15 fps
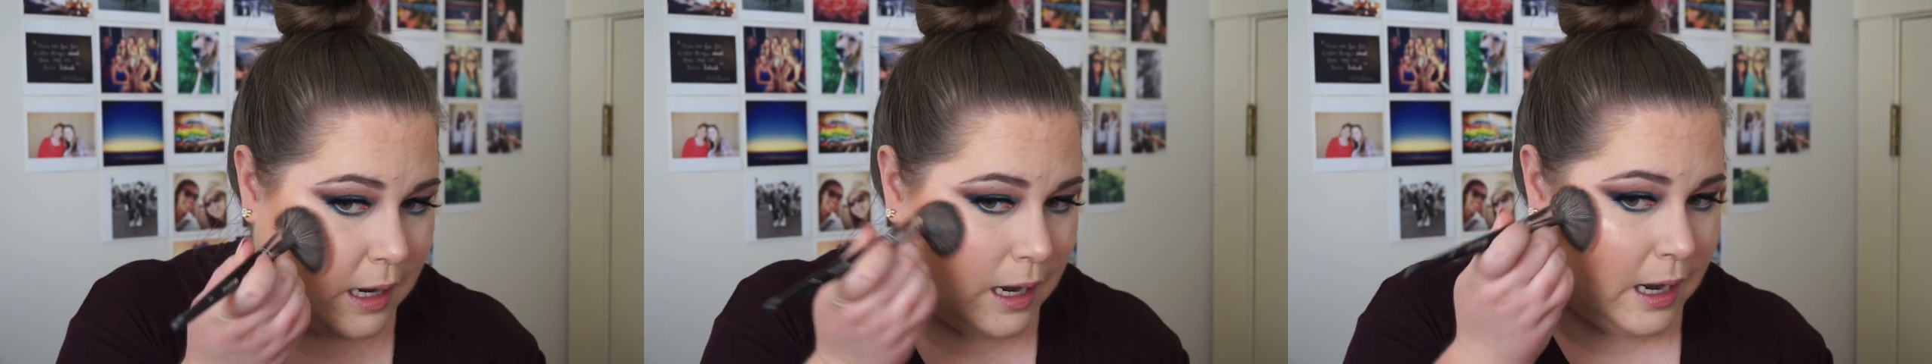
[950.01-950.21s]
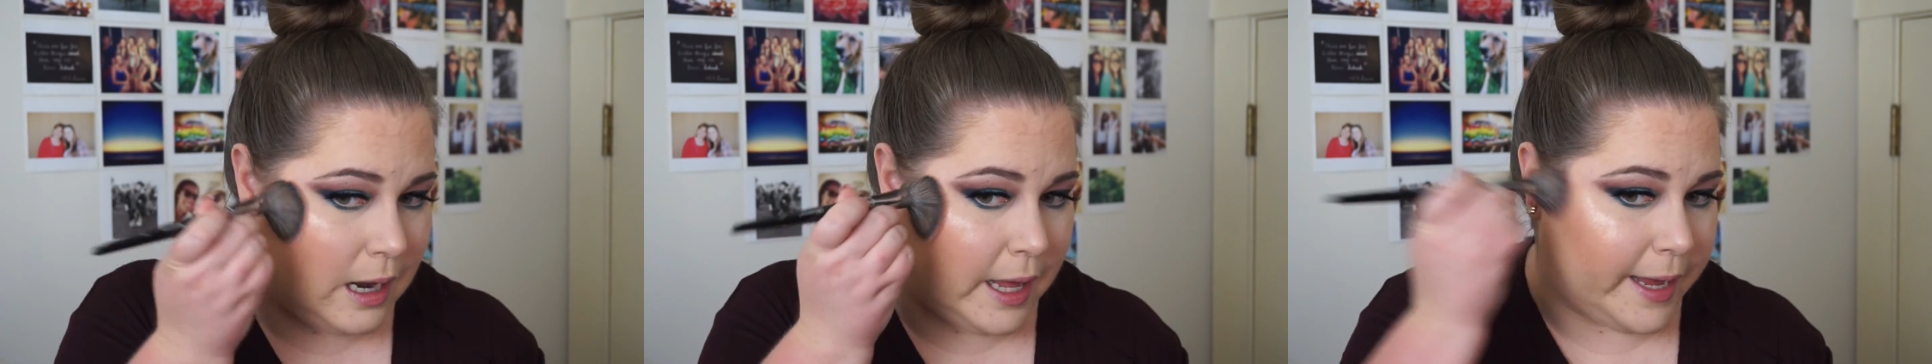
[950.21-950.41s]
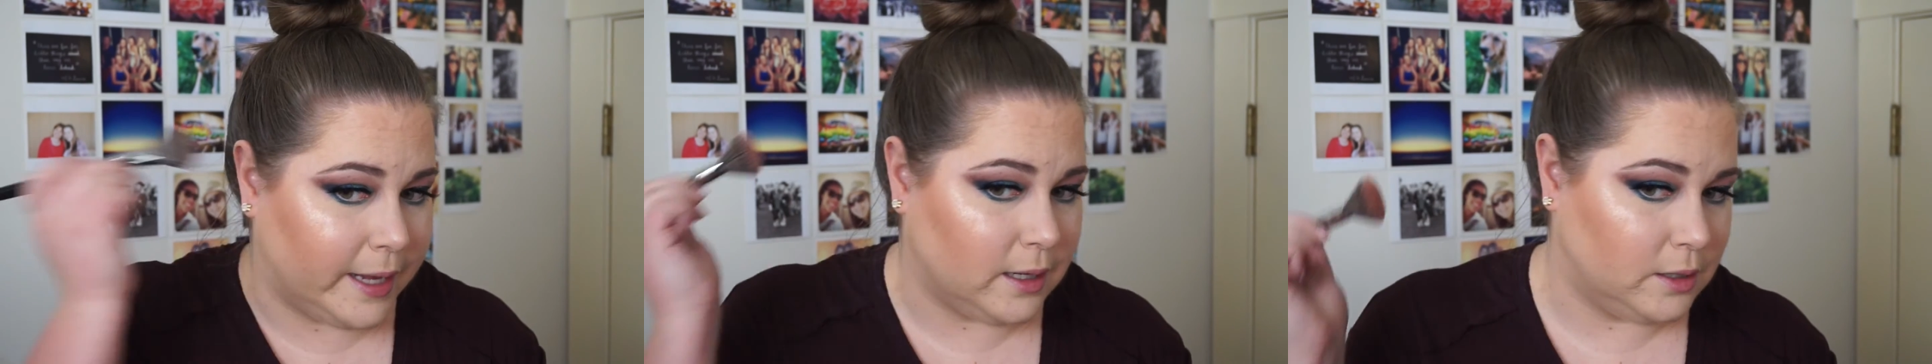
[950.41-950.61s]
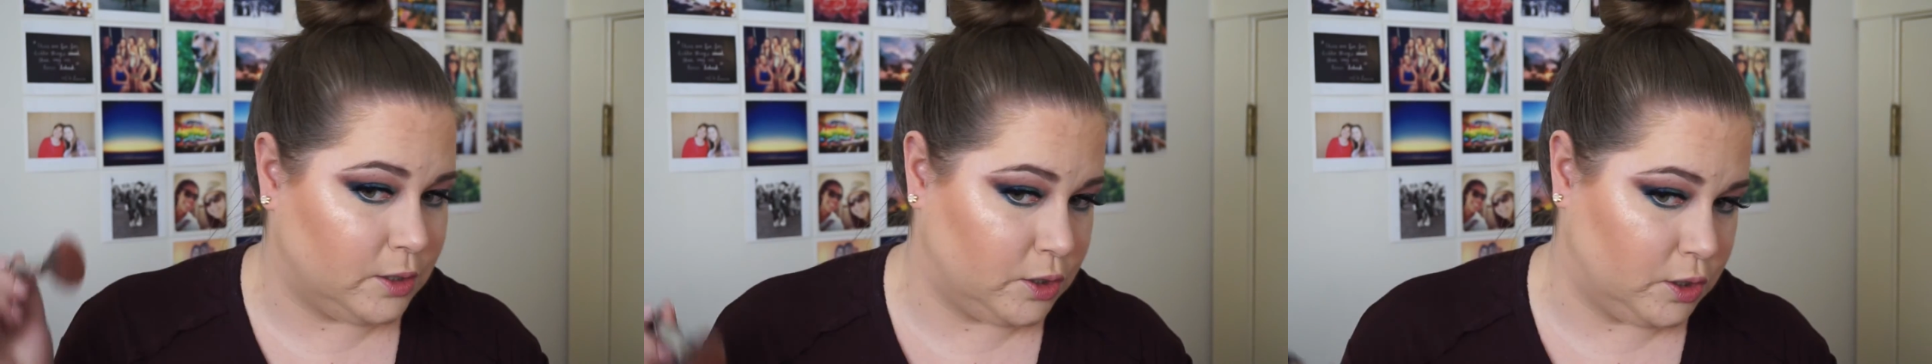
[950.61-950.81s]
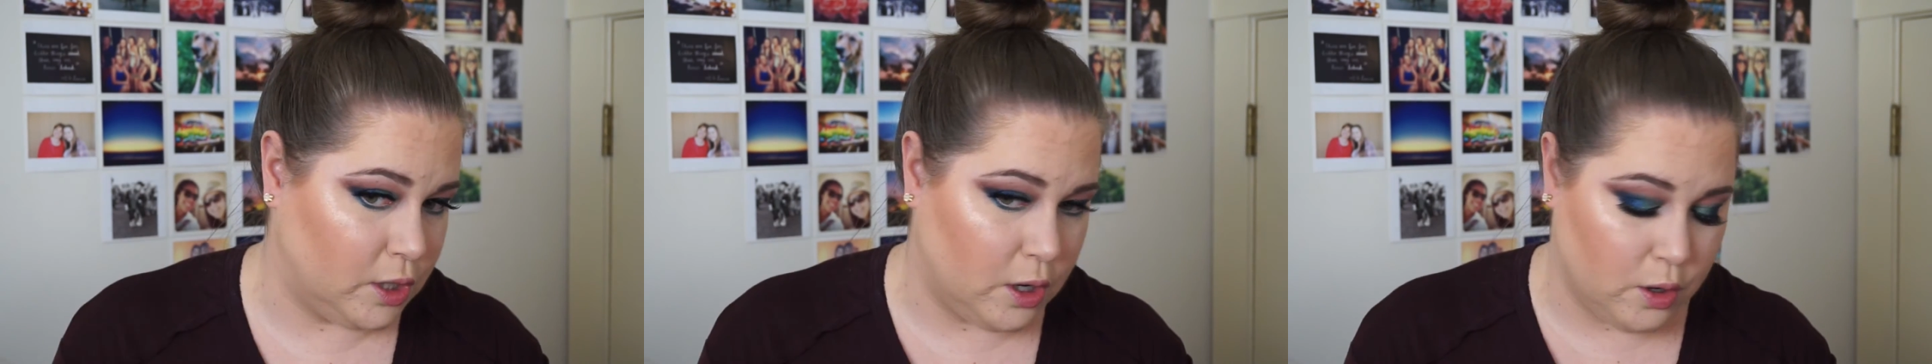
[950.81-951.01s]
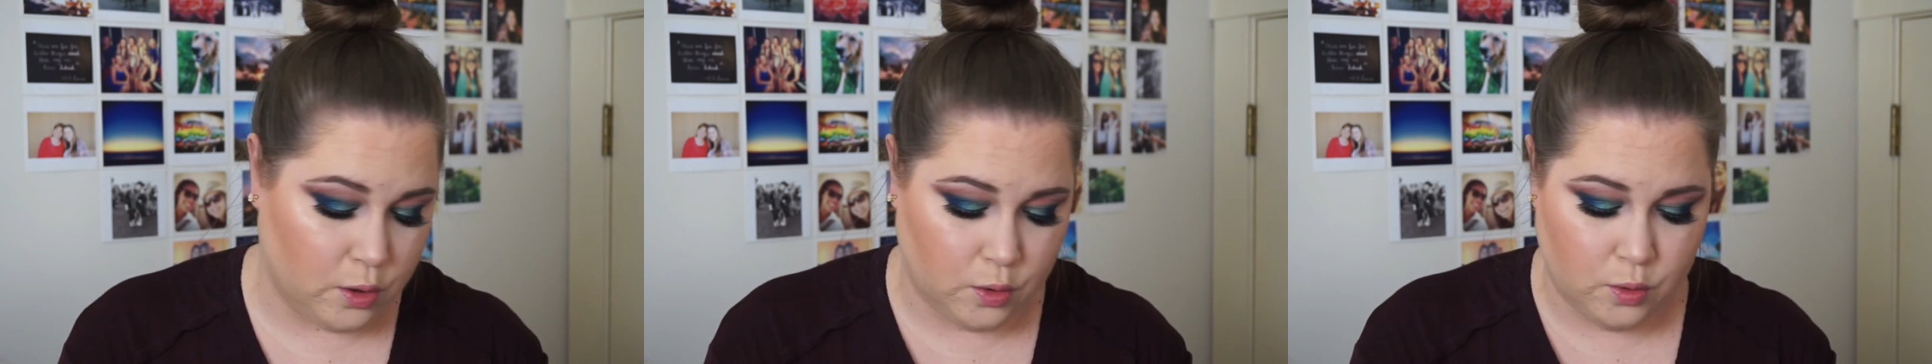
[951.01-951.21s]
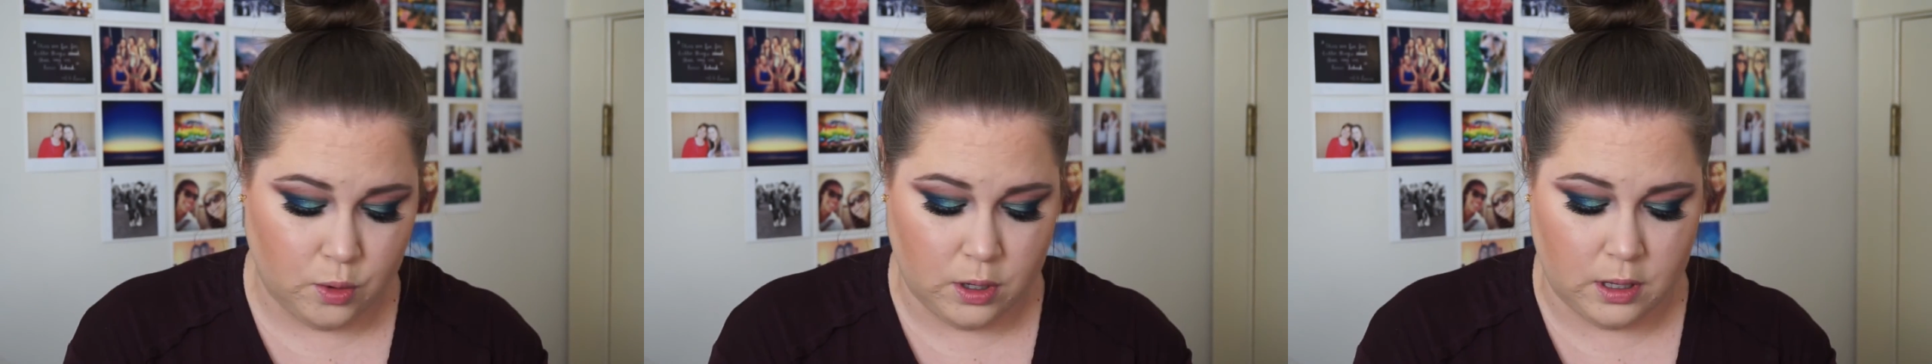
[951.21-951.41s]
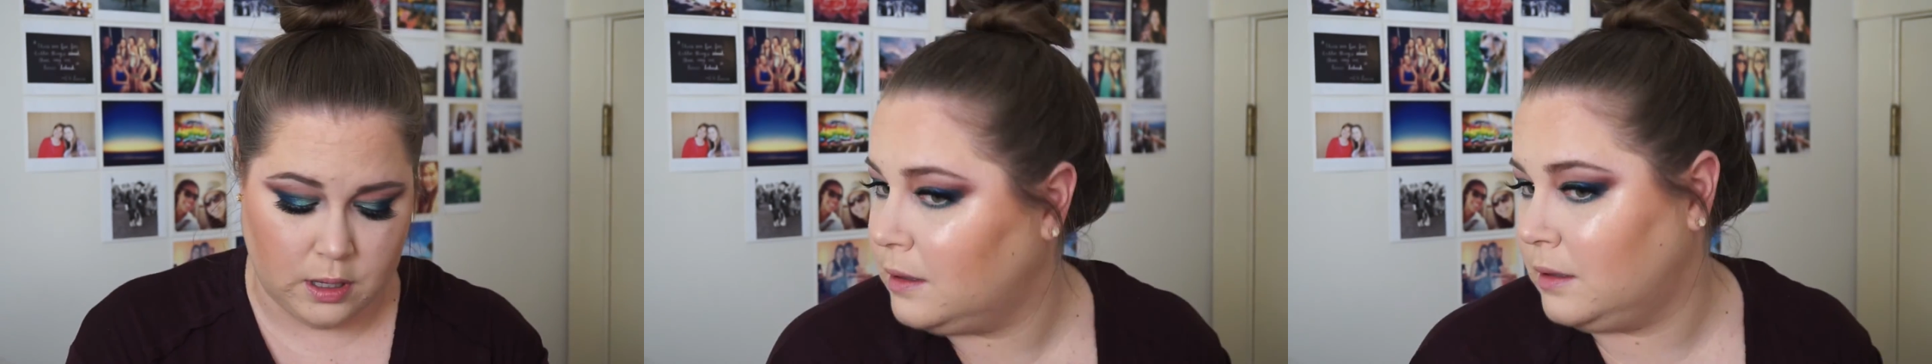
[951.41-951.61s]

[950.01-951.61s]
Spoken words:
like so.